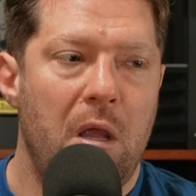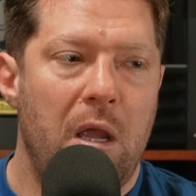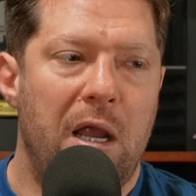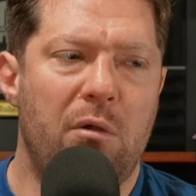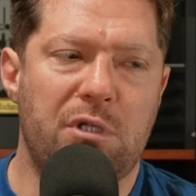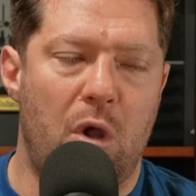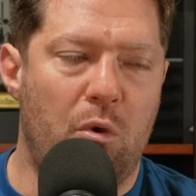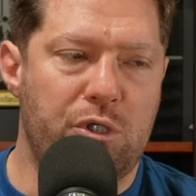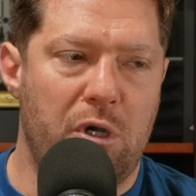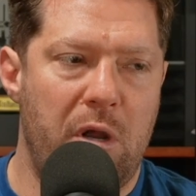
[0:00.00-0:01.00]
And there was a
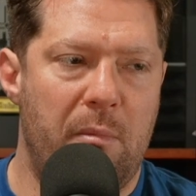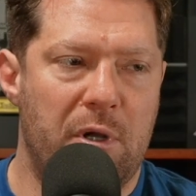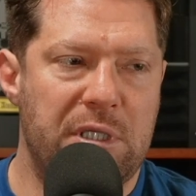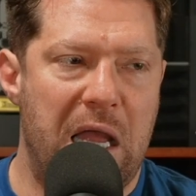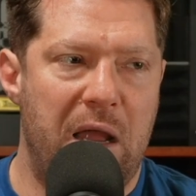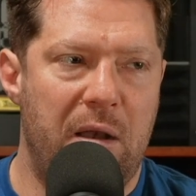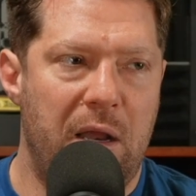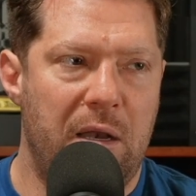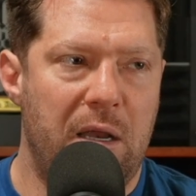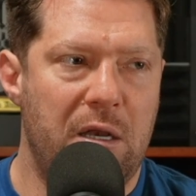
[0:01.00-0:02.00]
whole journey amongst that
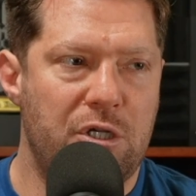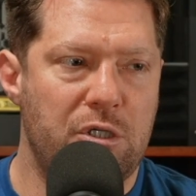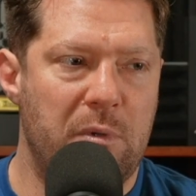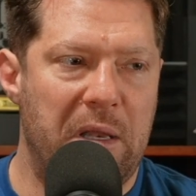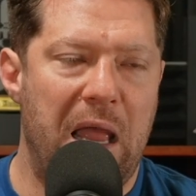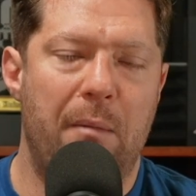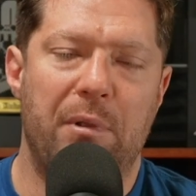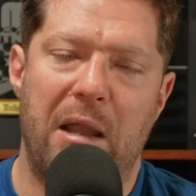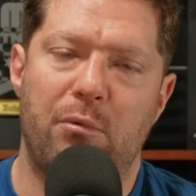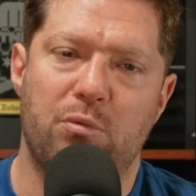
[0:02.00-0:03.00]
and issues with that.
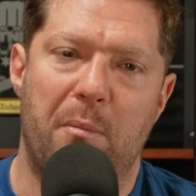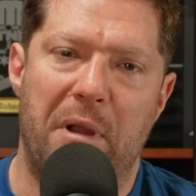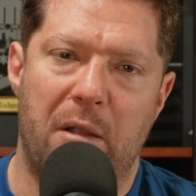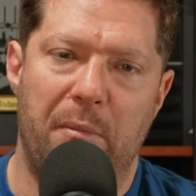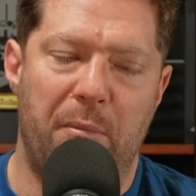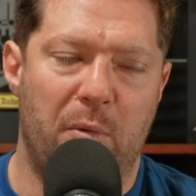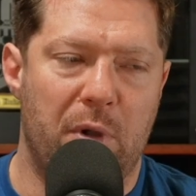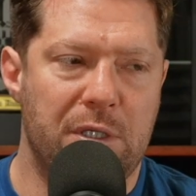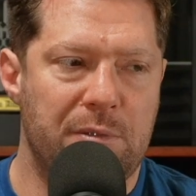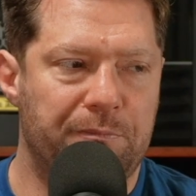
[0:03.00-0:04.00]
But that was what my commitment
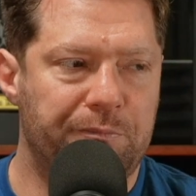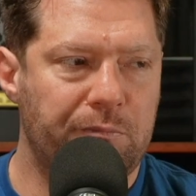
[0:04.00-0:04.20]
was.